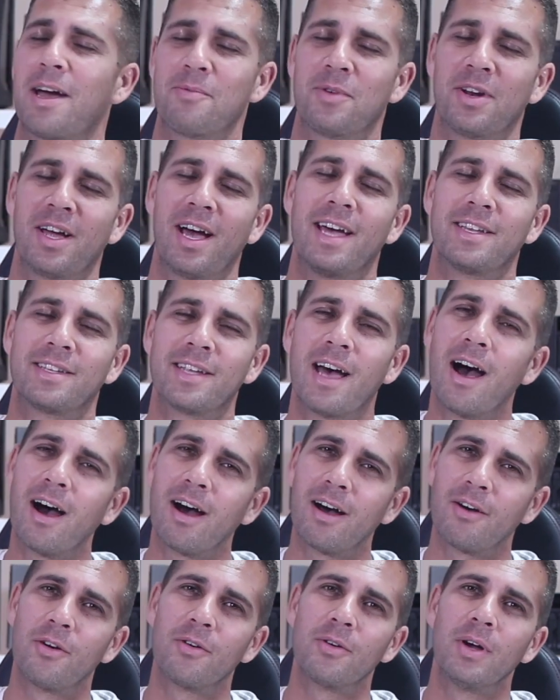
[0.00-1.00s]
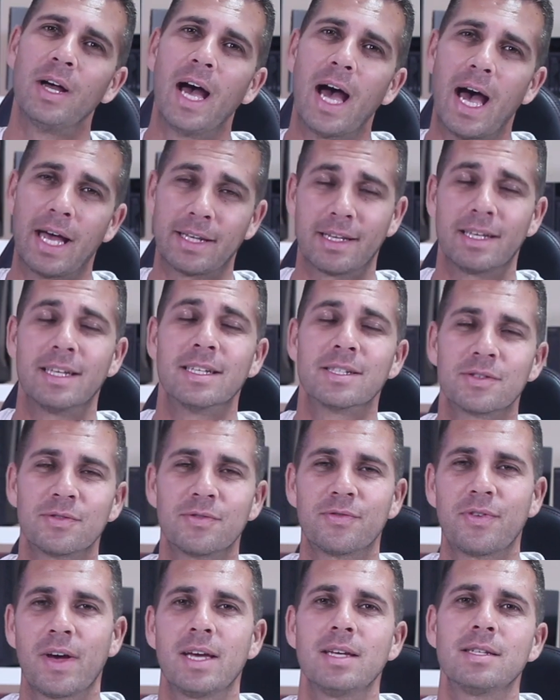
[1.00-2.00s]
camera at, our, at his
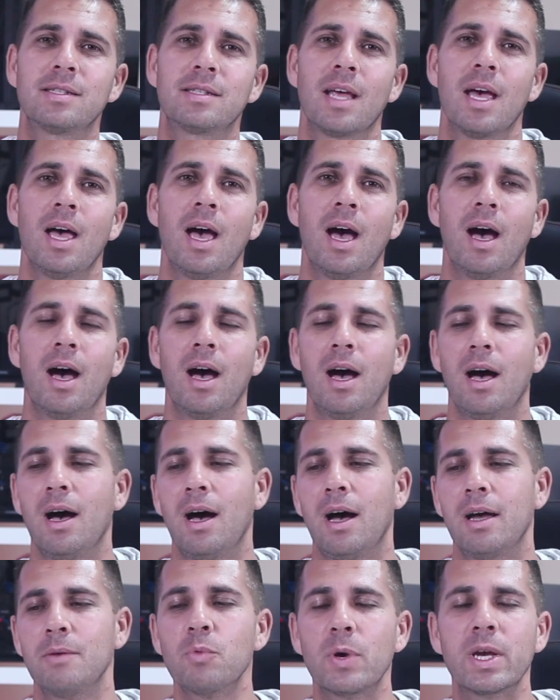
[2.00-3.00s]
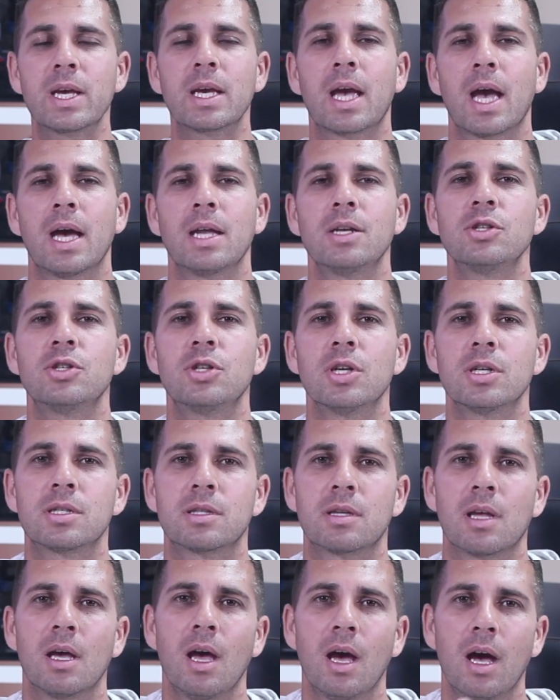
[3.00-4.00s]
face, uh, we can
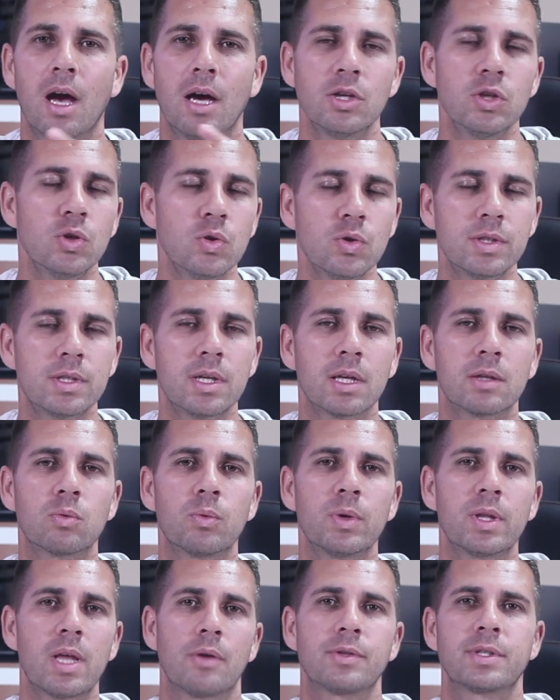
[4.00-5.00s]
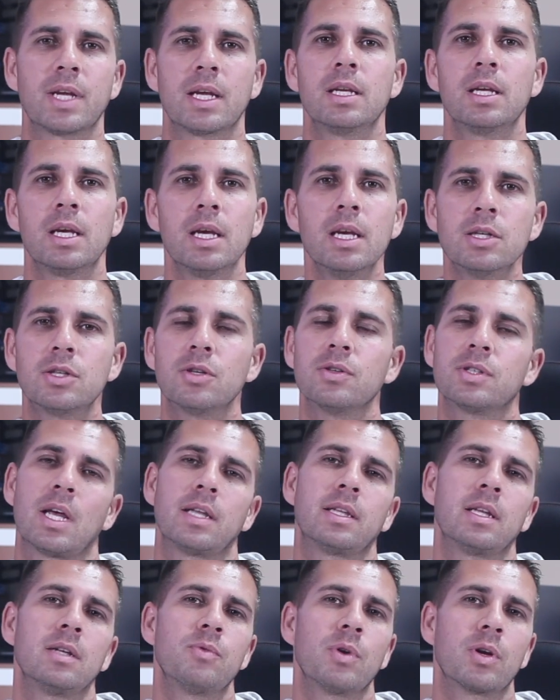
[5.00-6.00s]
just uh, use it without any issues.
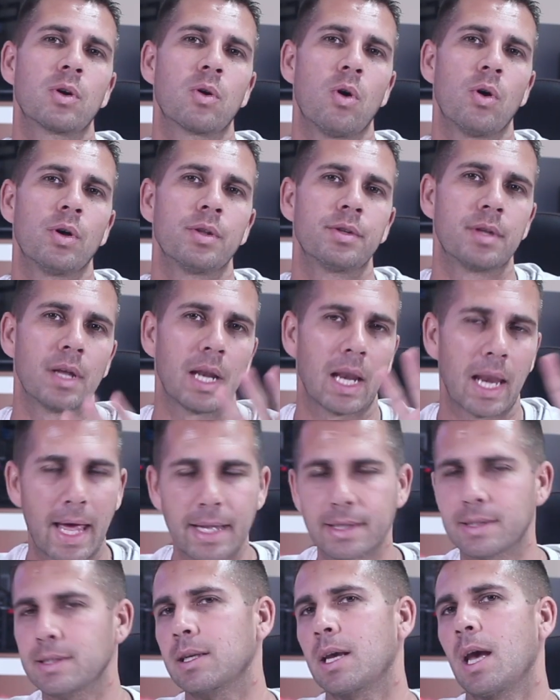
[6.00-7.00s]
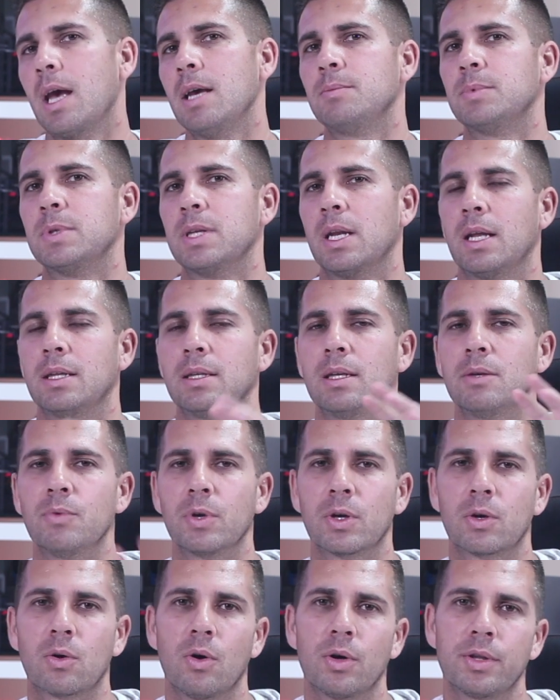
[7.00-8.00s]
I did record the landscapes and I did
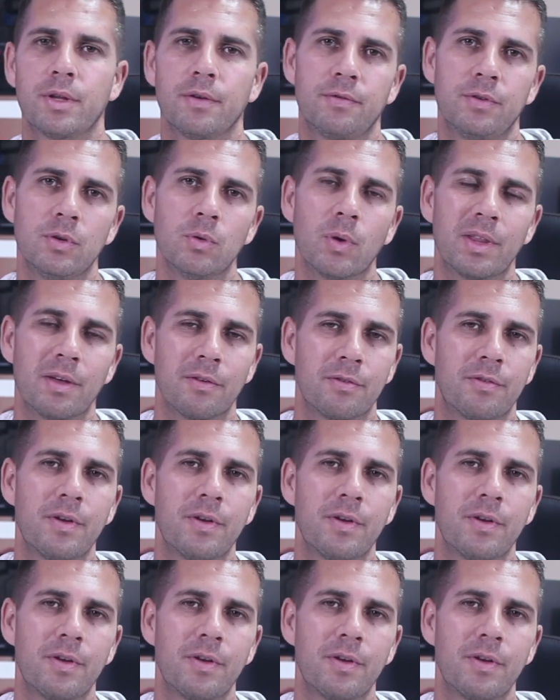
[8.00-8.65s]
record a few other